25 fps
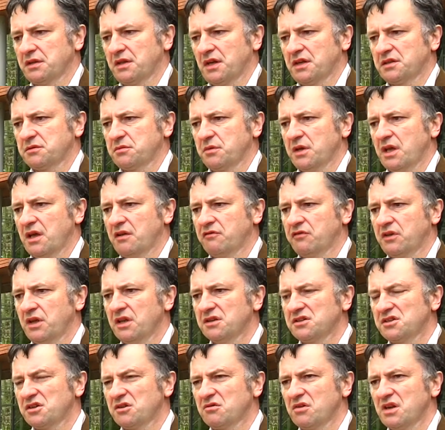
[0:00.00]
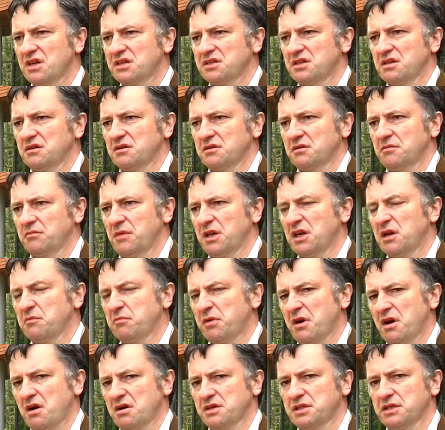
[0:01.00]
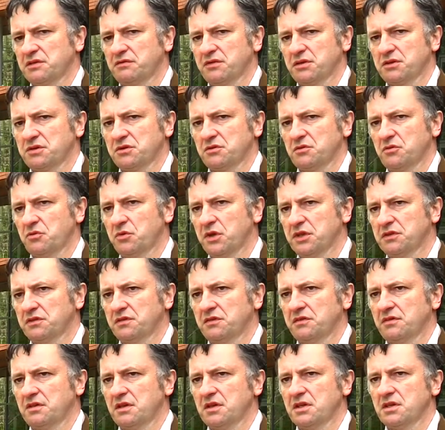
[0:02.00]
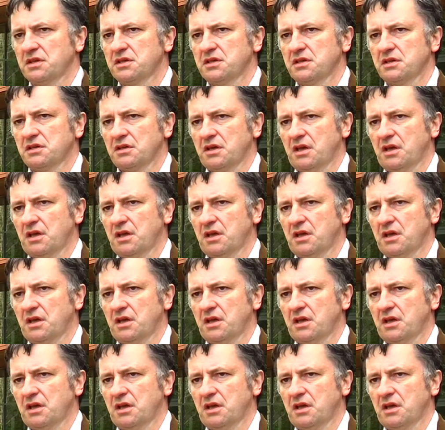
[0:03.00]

that we have integrated many parts of it with the